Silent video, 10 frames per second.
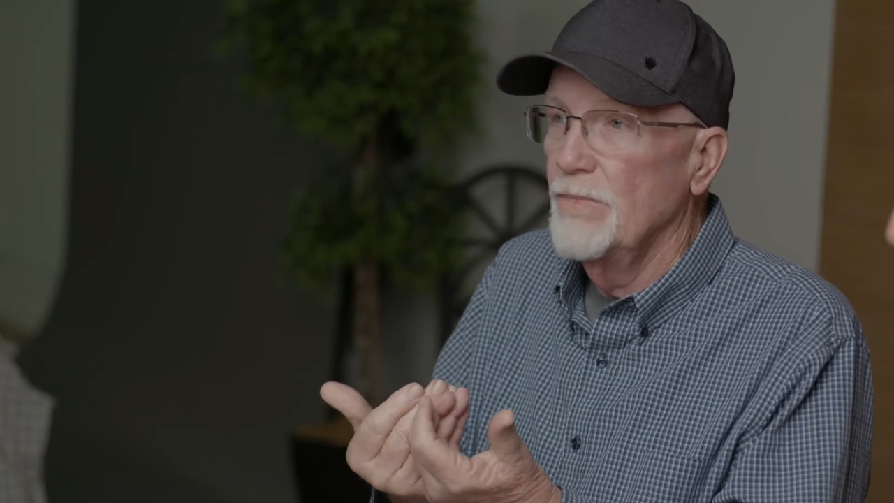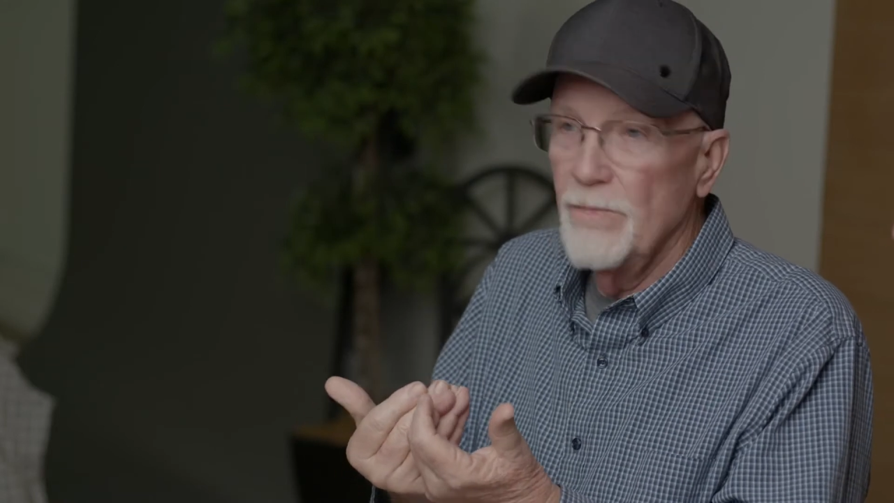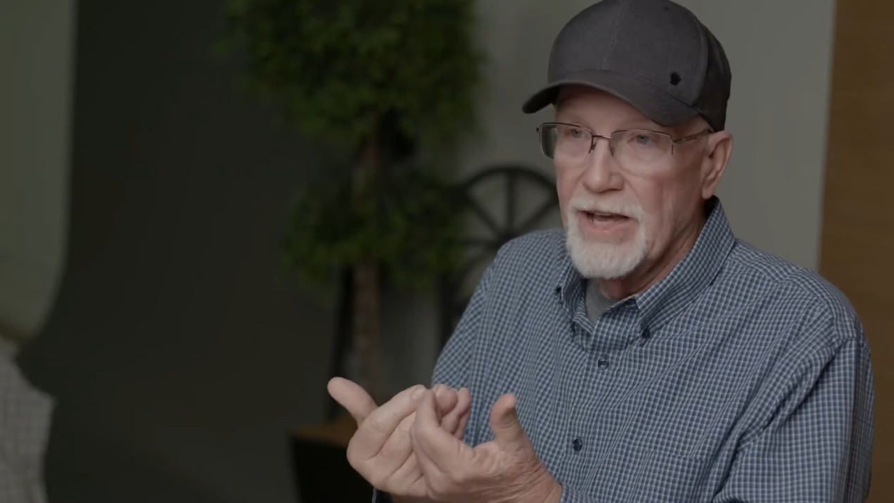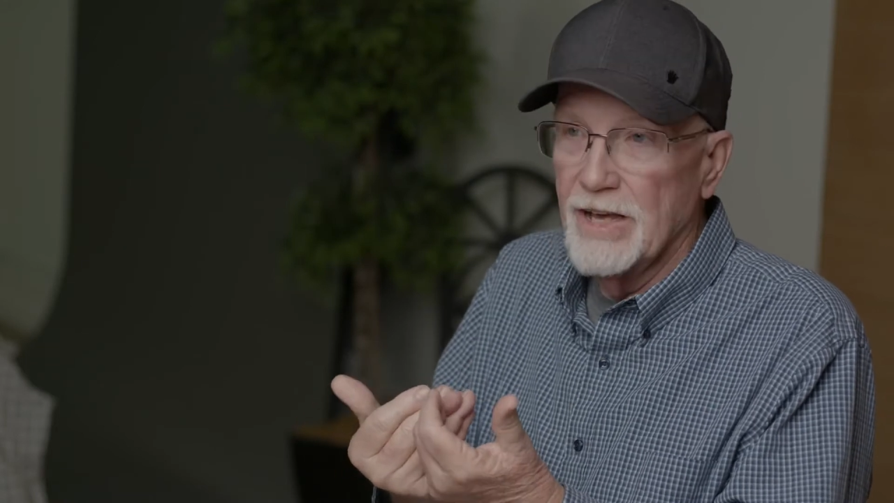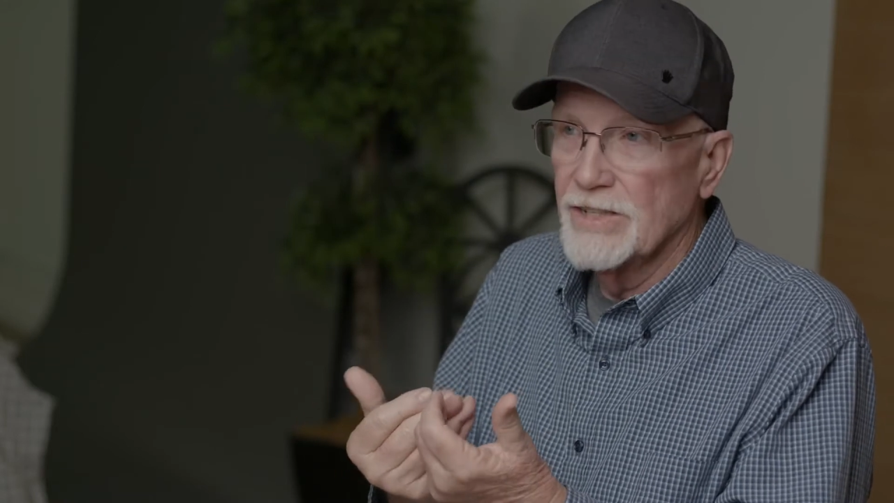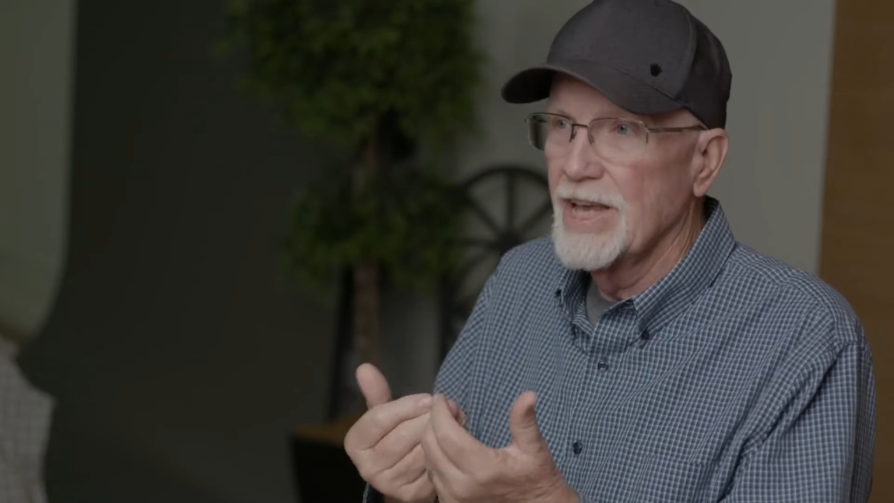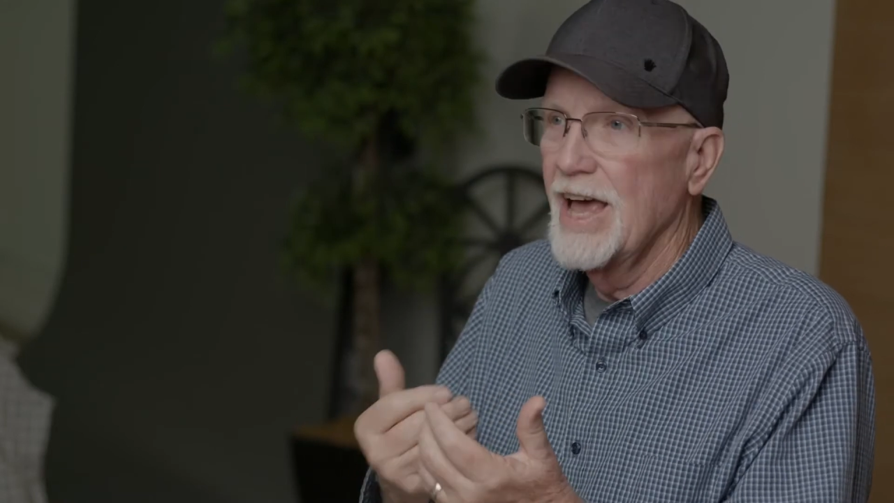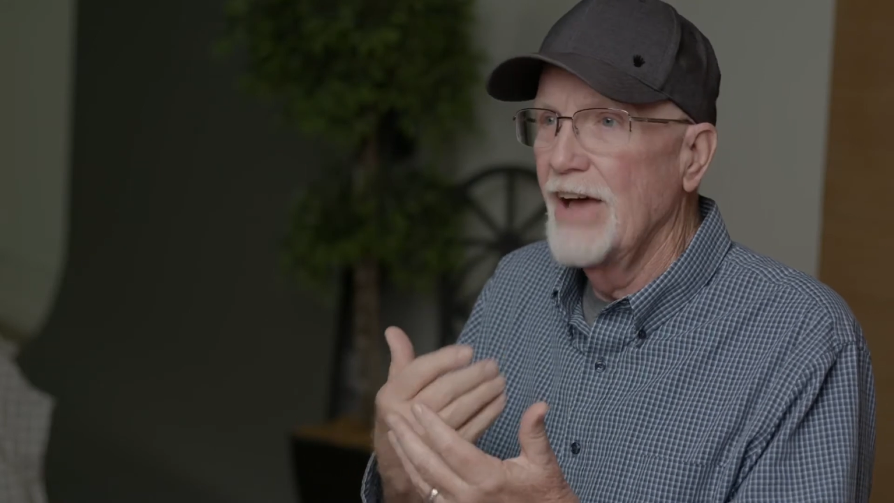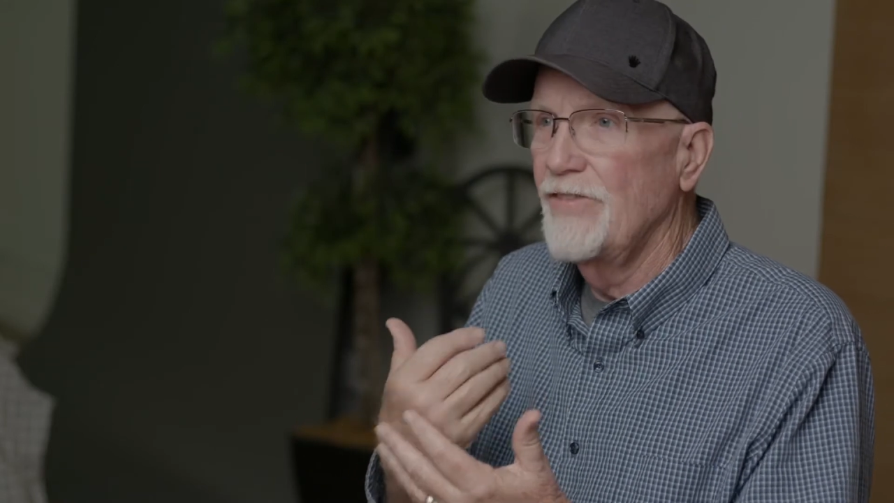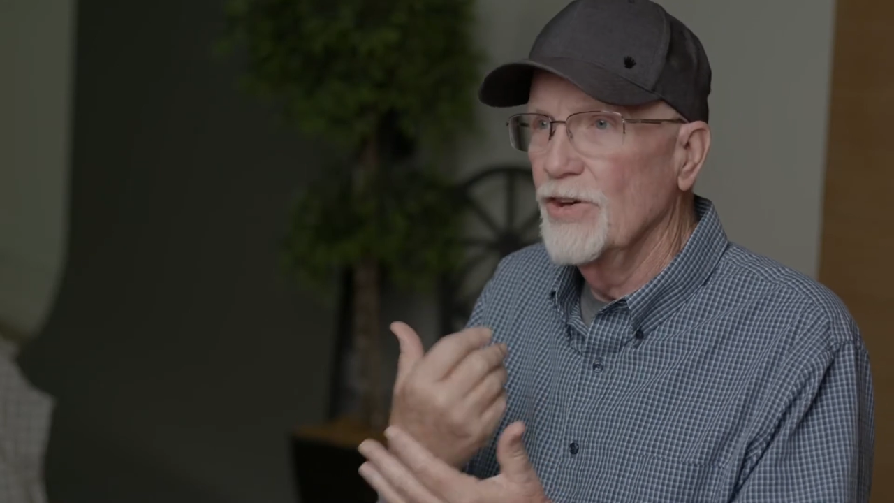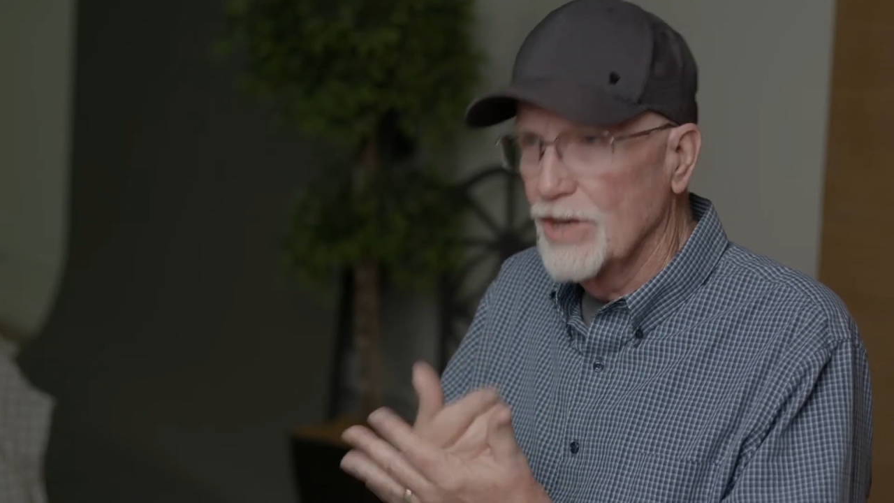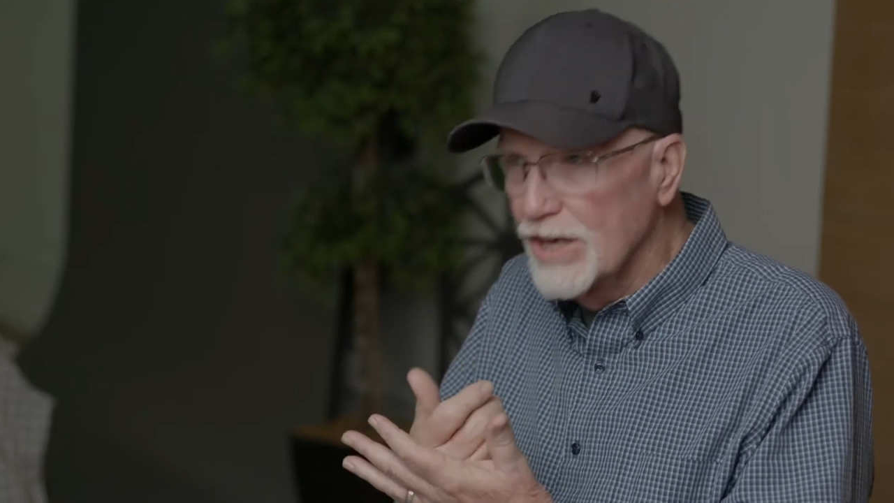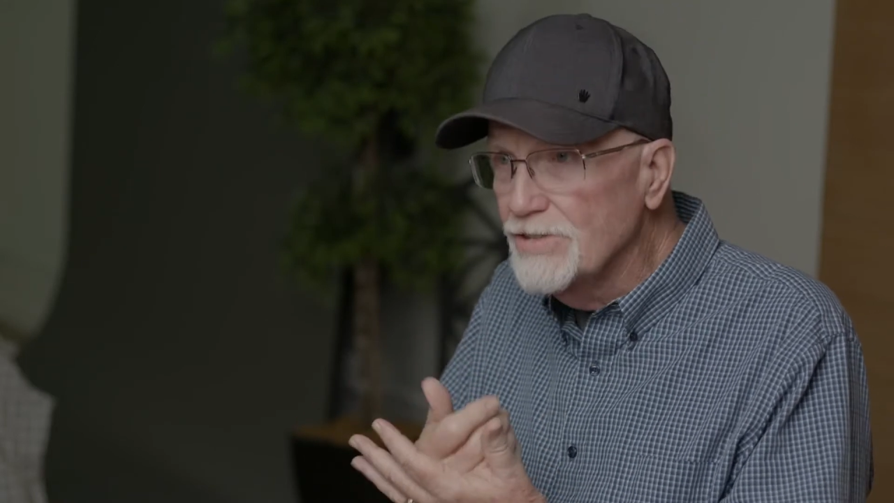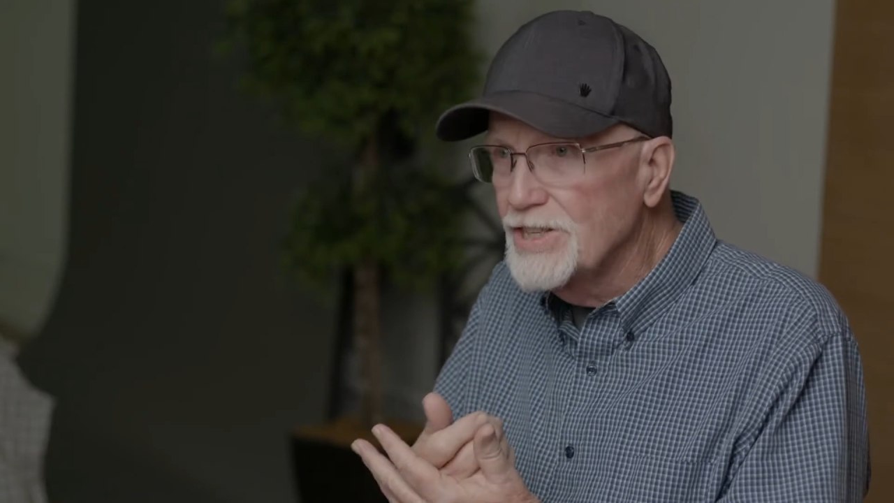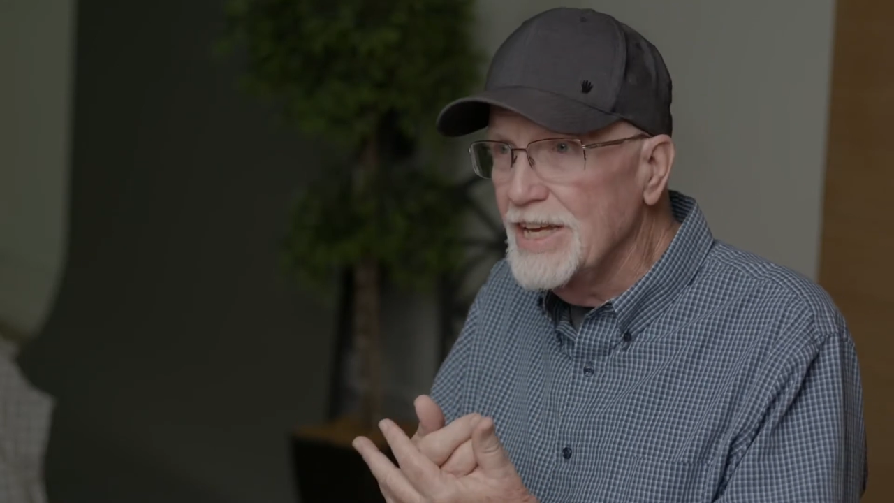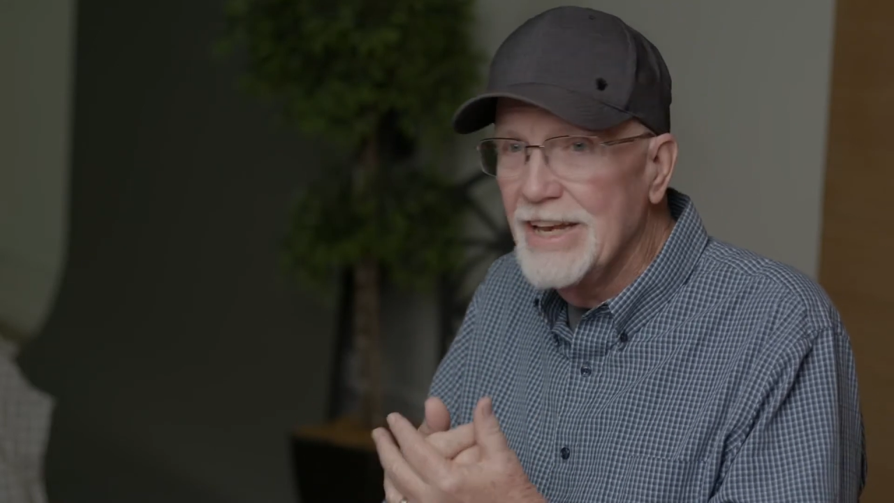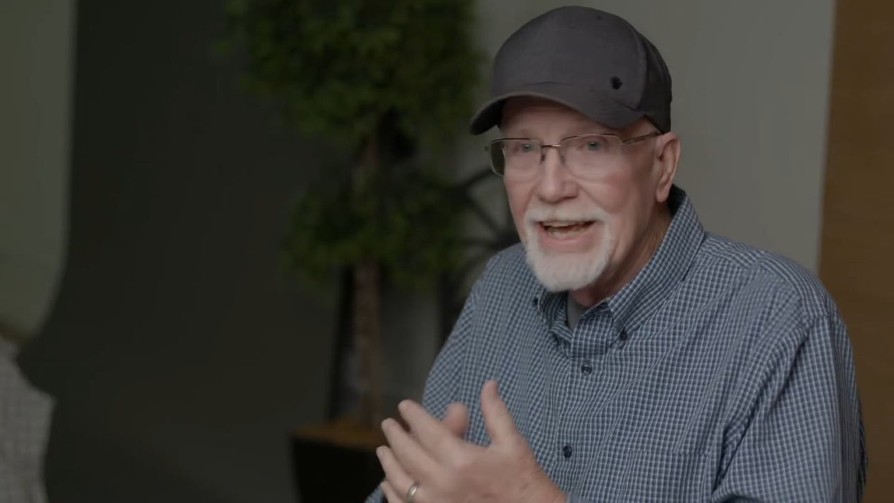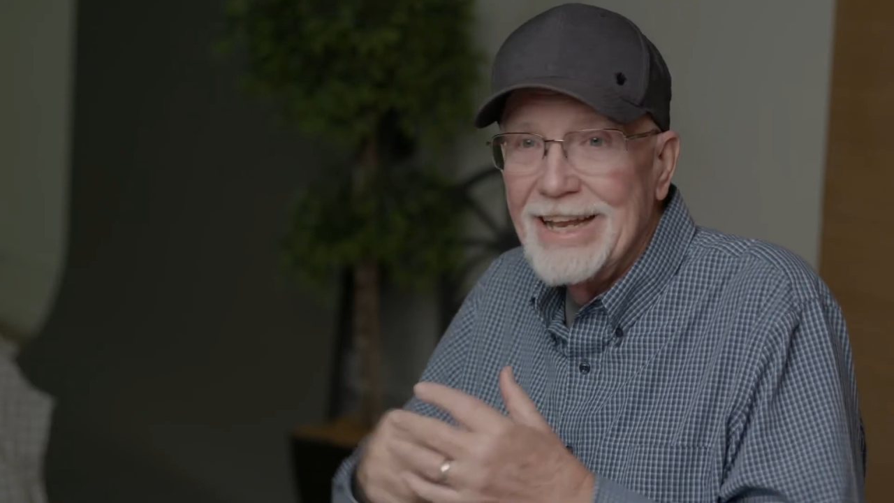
because say I feel guilty and